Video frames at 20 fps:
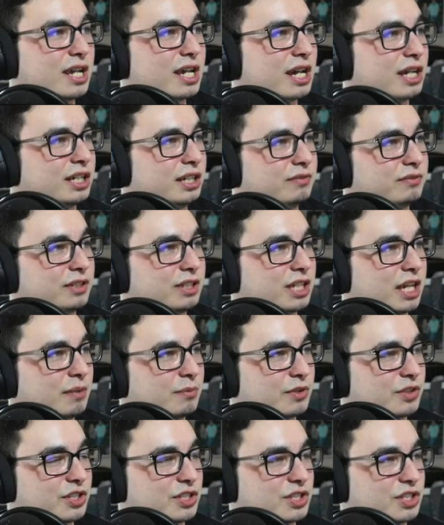and even came
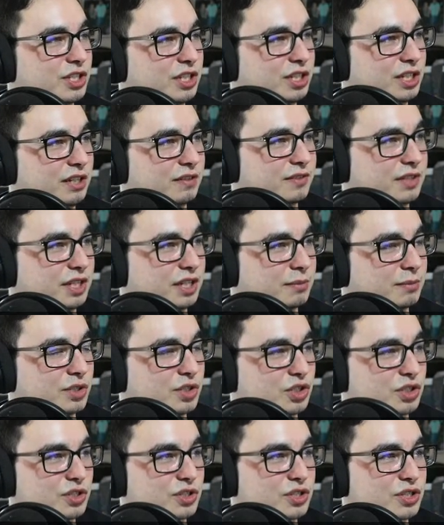with a CD of the
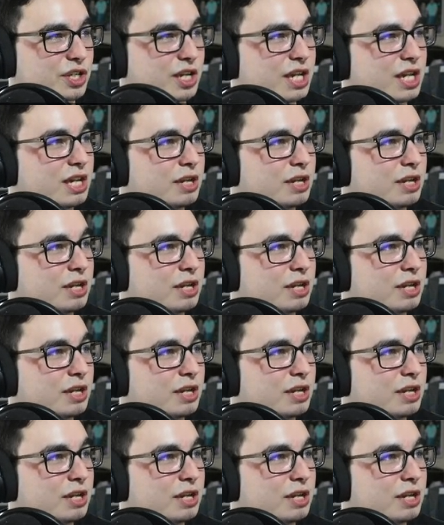images,